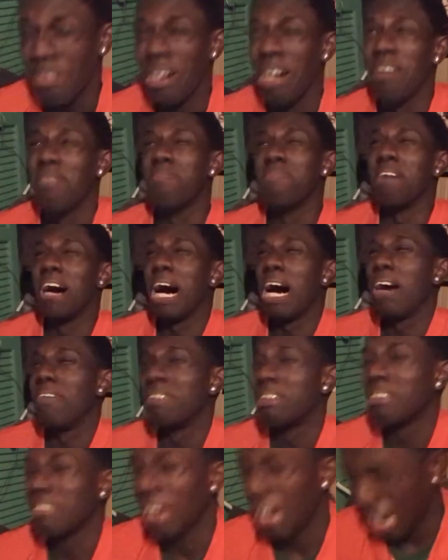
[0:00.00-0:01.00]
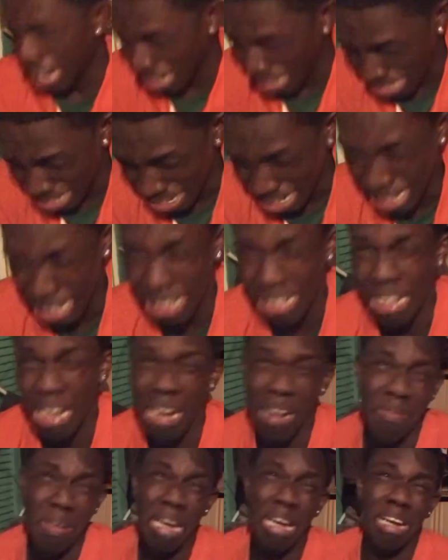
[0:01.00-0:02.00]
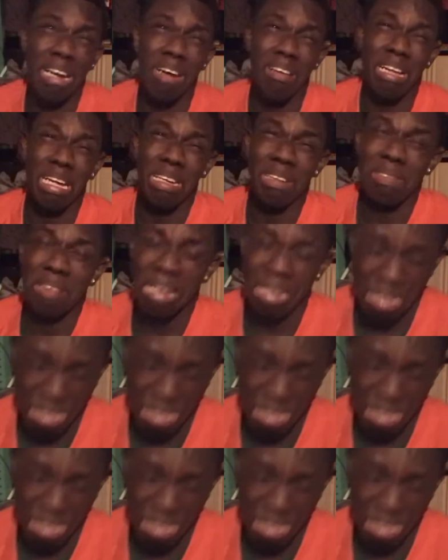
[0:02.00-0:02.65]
Mama. This is all bad. Don't let this man